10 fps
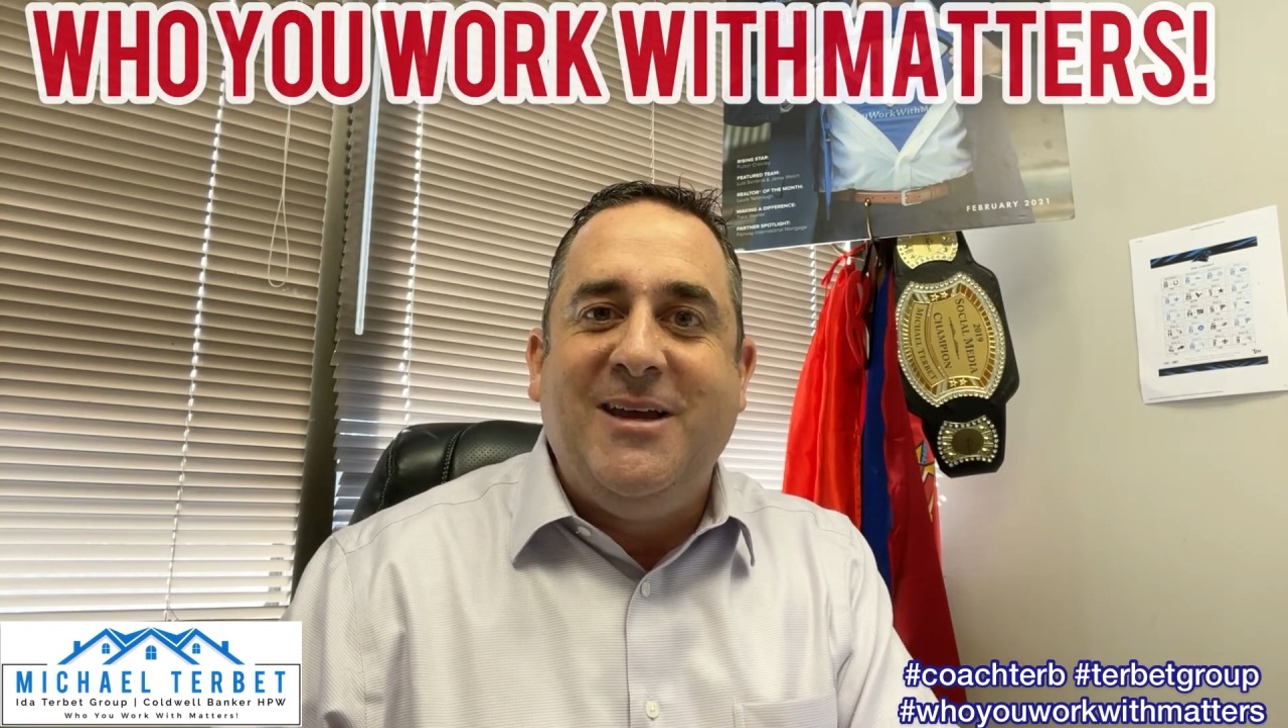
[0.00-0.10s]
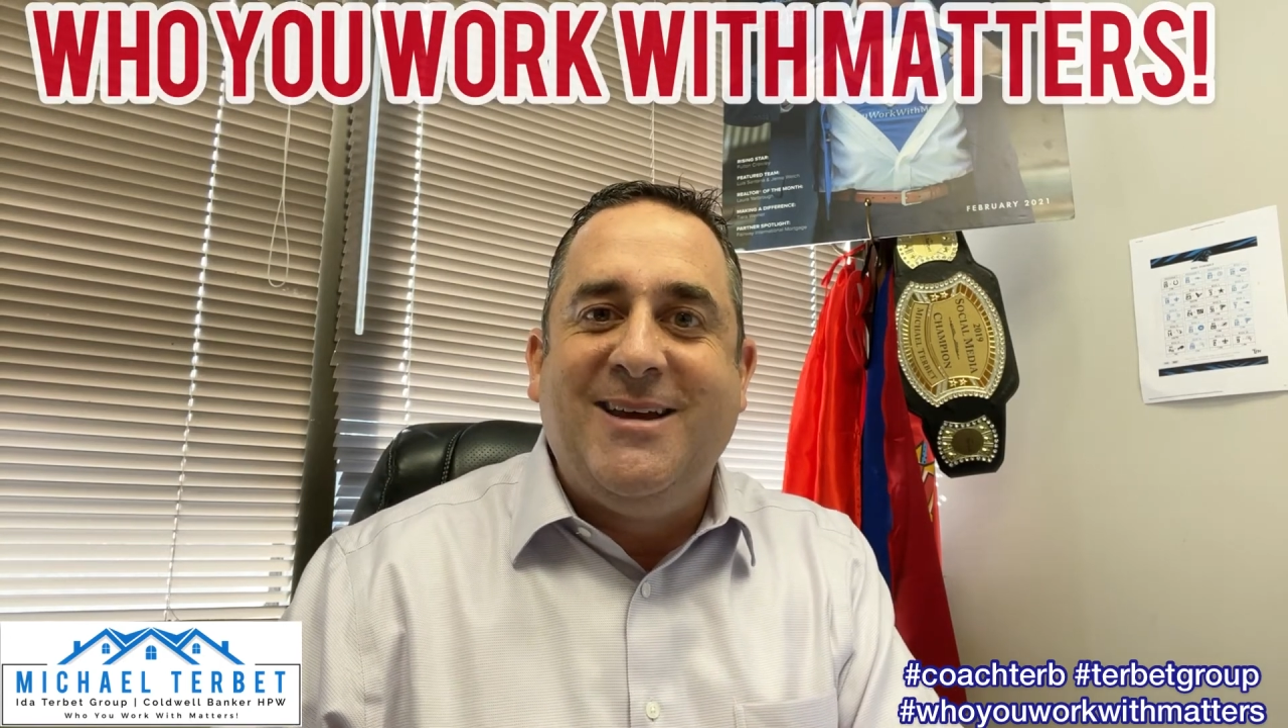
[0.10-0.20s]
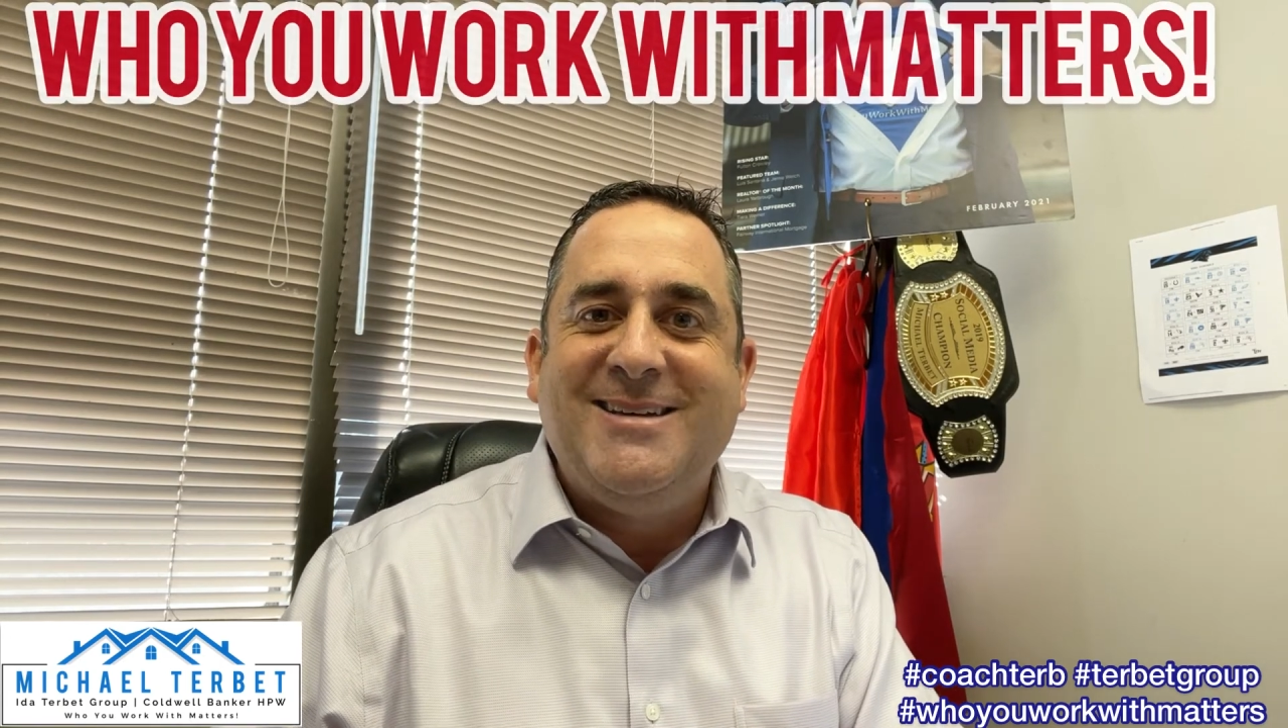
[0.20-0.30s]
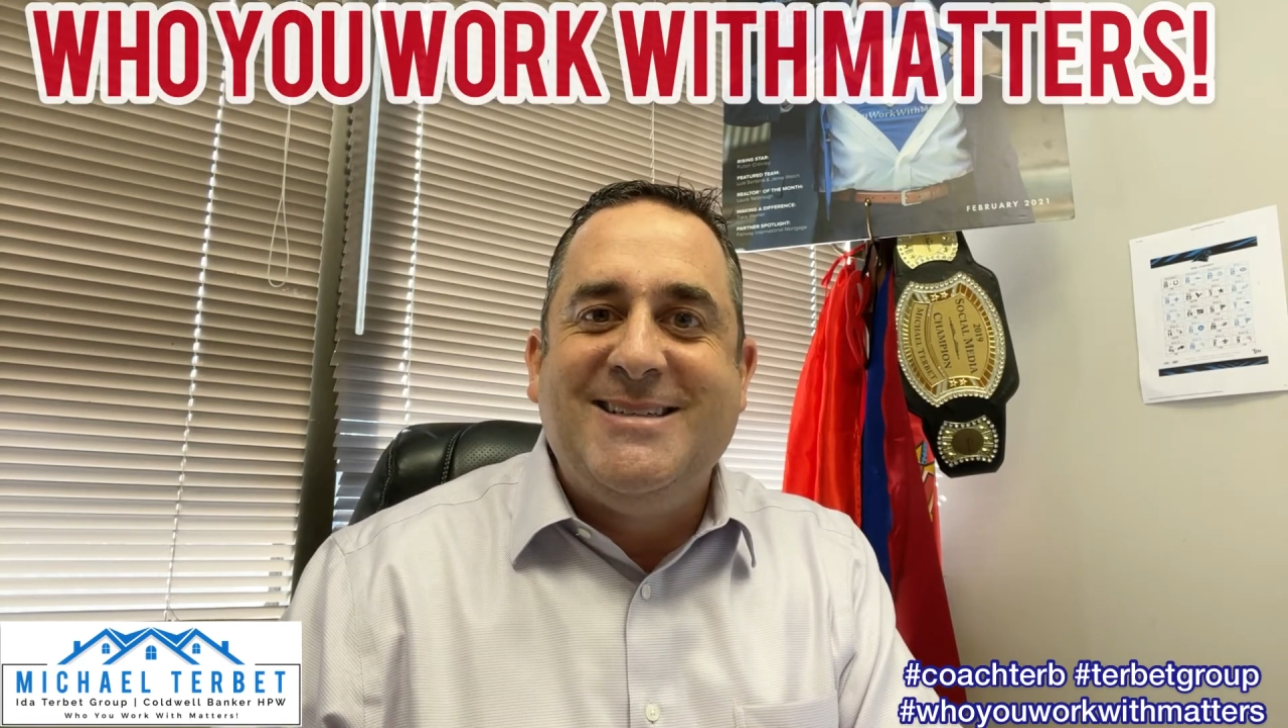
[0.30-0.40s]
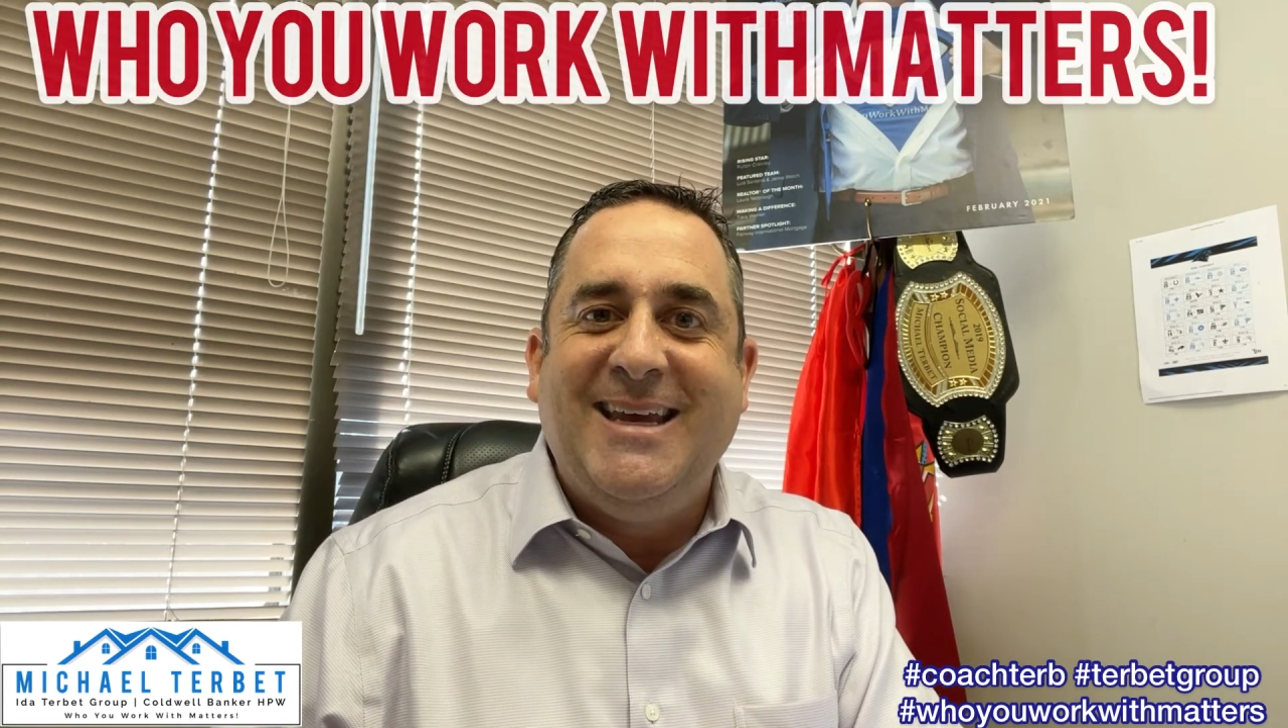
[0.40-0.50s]

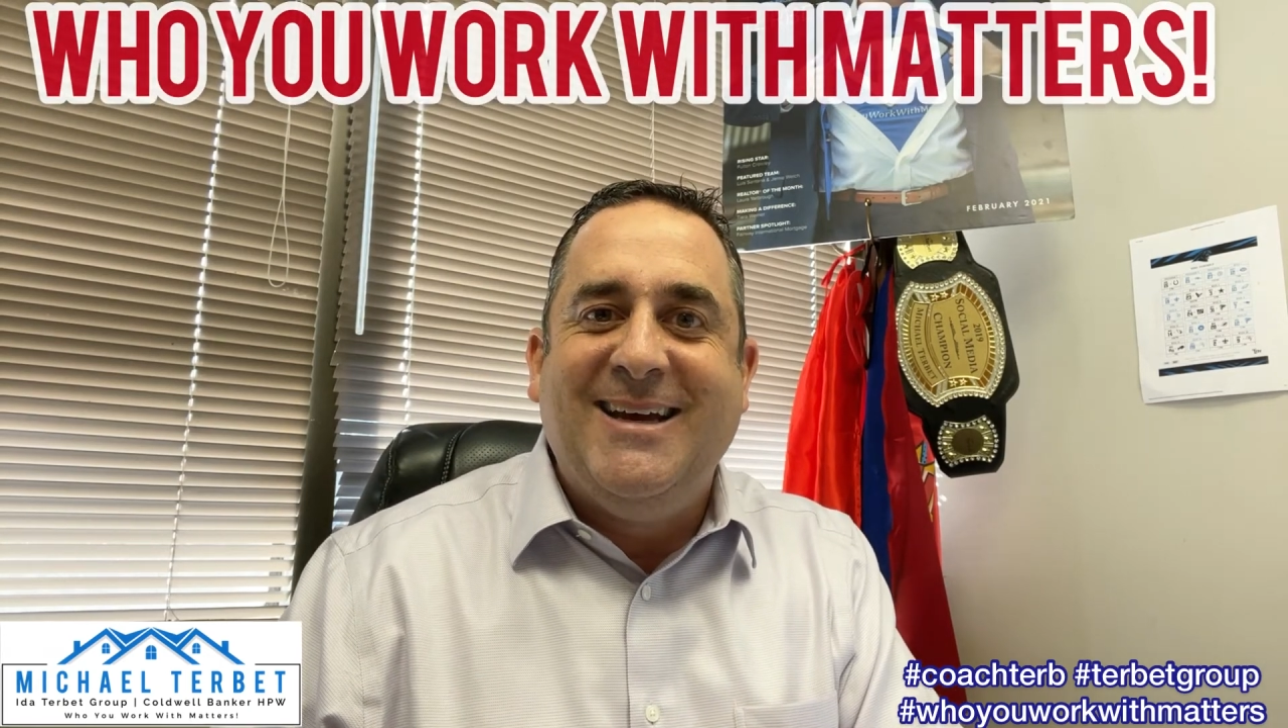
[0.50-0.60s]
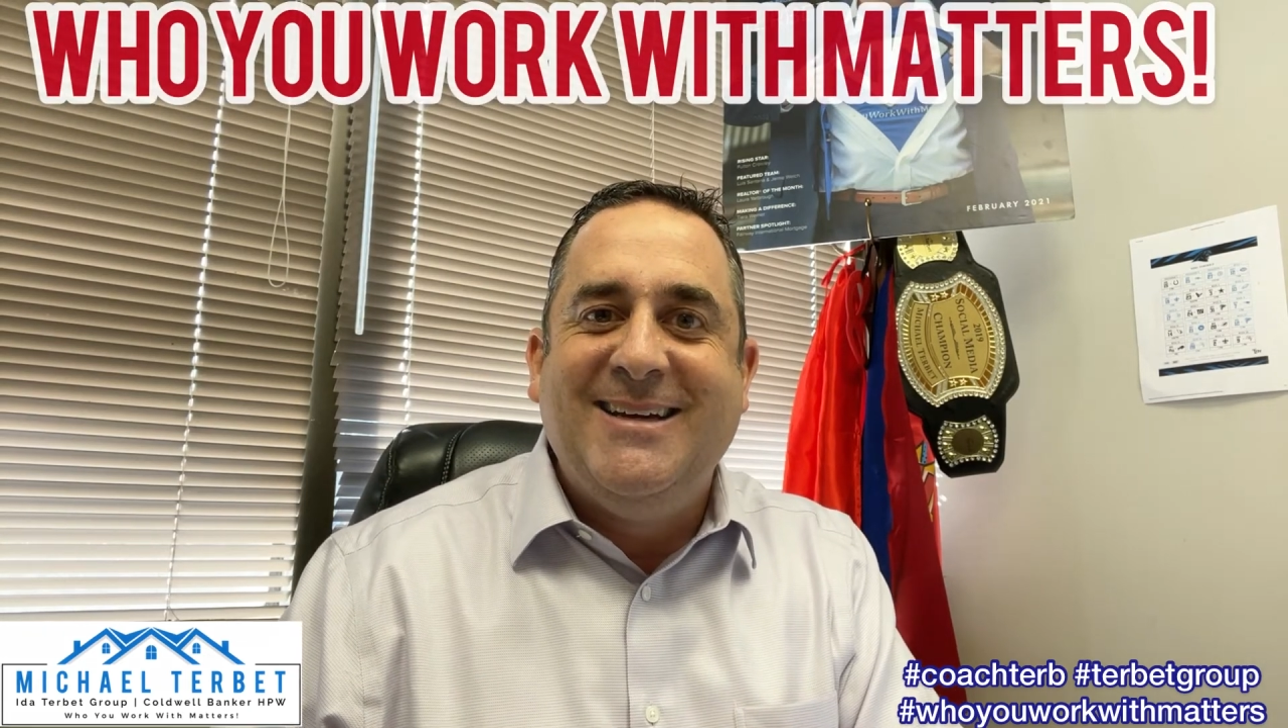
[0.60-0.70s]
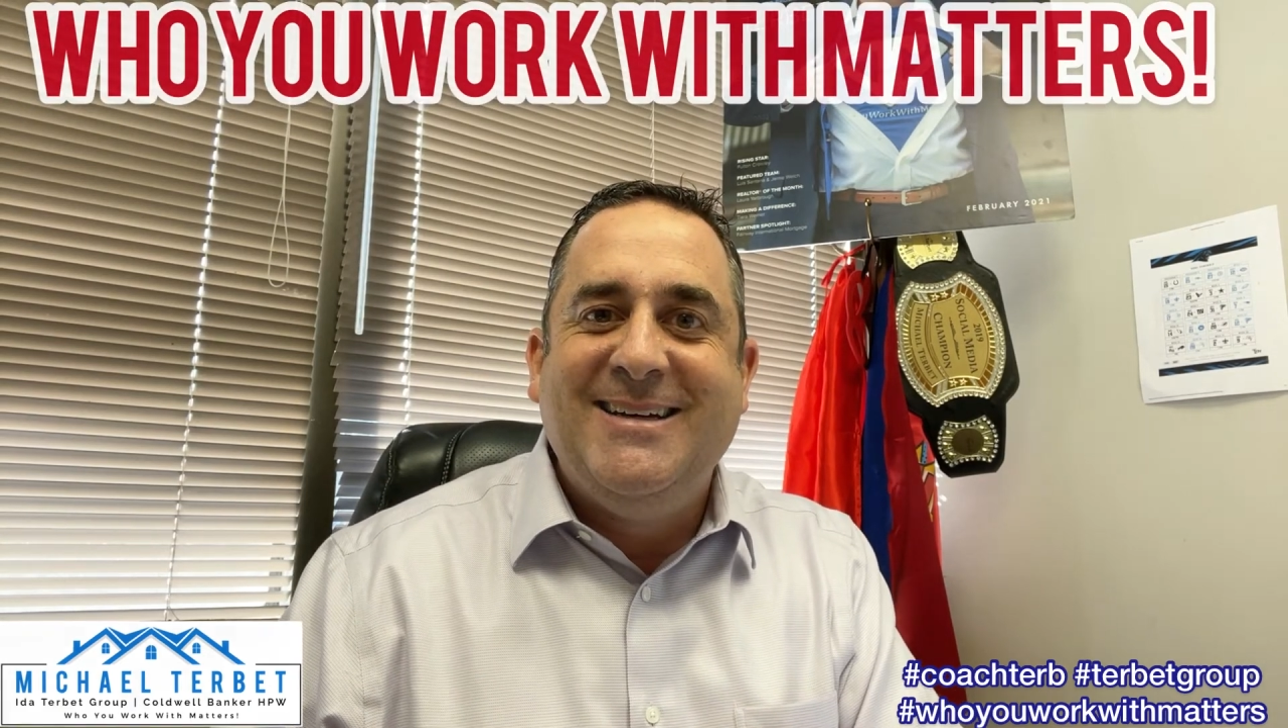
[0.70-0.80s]
week. See ya.